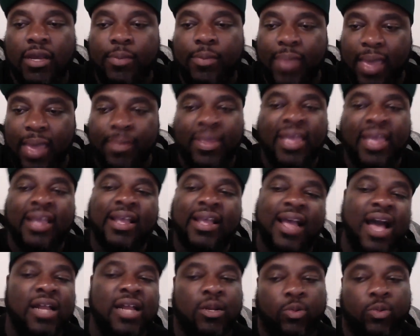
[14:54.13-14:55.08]
Lil Baby
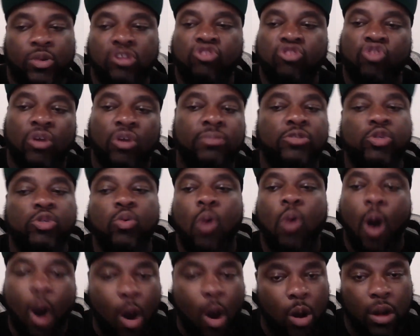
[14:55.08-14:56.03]
and Gunna with Drip
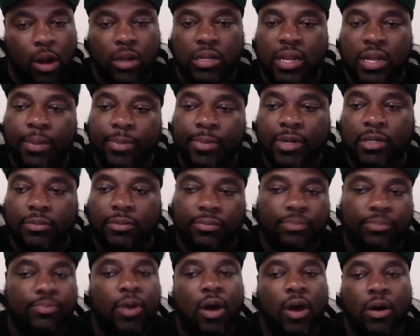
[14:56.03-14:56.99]
Too Hard. Number
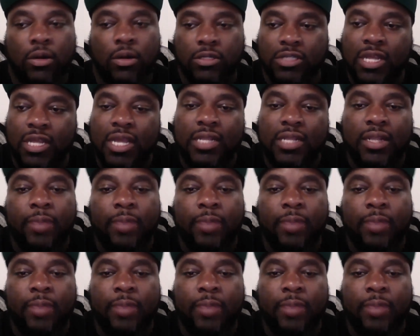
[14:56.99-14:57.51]
pause.